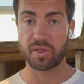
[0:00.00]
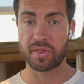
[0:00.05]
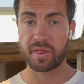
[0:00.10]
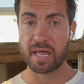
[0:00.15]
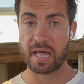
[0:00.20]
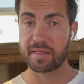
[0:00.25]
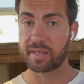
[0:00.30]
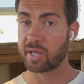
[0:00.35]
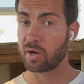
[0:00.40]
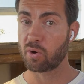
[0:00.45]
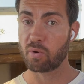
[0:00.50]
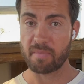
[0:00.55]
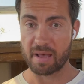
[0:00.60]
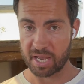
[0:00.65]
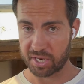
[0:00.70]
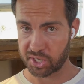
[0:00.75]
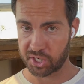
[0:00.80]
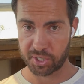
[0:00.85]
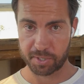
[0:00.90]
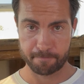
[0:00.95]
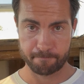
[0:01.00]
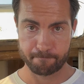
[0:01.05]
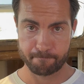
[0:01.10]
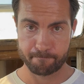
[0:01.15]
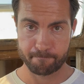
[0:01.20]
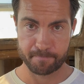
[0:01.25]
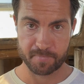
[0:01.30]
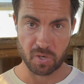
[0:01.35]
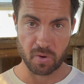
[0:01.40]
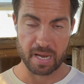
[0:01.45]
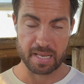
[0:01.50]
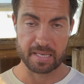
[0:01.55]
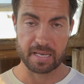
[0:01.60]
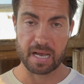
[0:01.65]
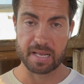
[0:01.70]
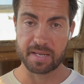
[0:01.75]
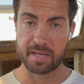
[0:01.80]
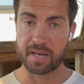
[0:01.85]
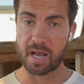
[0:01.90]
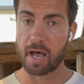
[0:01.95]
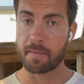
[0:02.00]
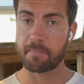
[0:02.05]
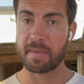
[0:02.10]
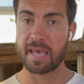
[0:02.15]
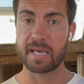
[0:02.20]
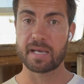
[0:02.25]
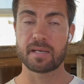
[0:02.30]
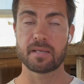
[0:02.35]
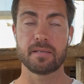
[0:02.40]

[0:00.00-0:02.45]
that they don't match. So I did not make